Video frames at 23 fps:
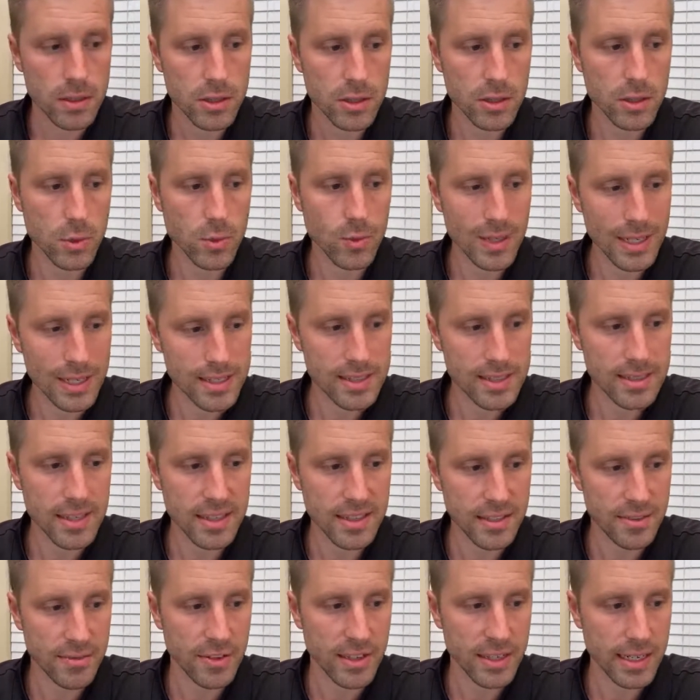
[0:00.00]
the reason that
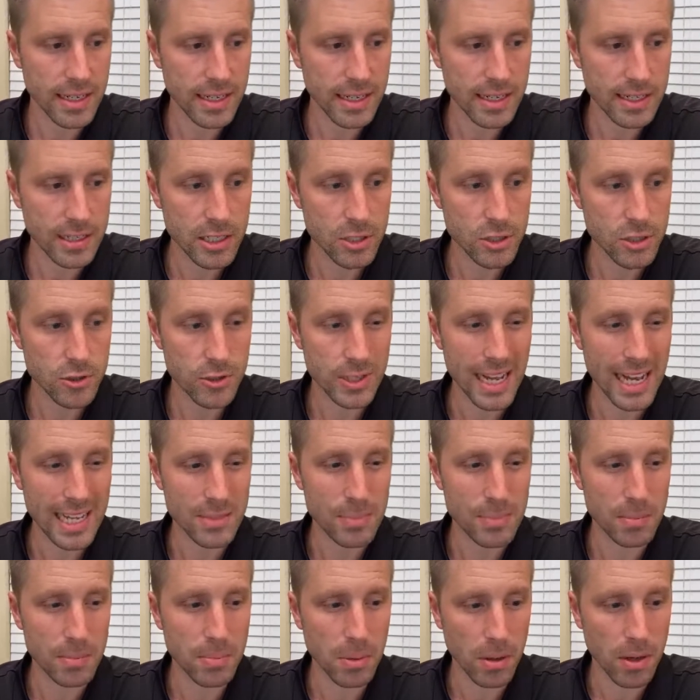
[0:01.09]
the vending industry has
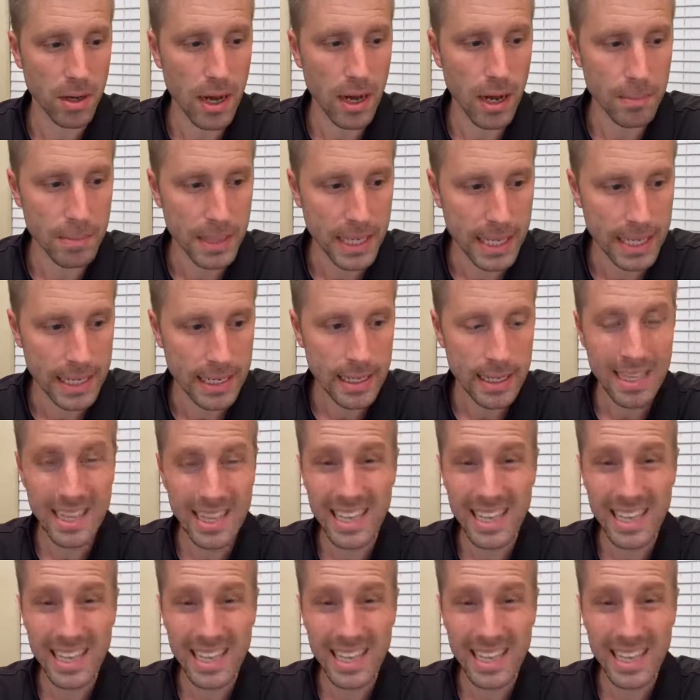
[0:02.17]
people come in